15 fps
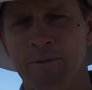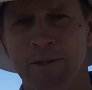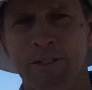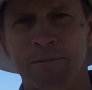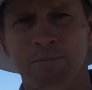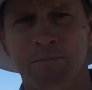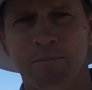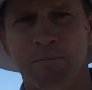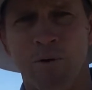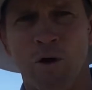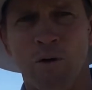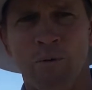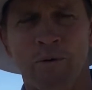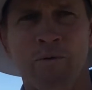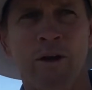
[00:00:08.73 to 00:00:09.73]
to this
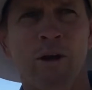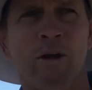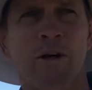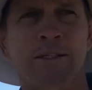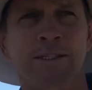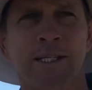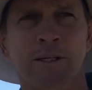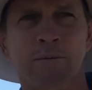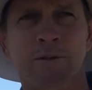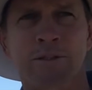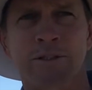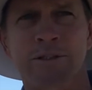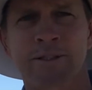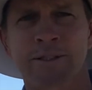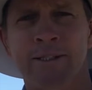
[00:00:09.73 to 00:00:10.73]
block we realised that it
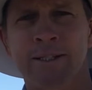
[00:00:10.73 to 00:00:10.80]
was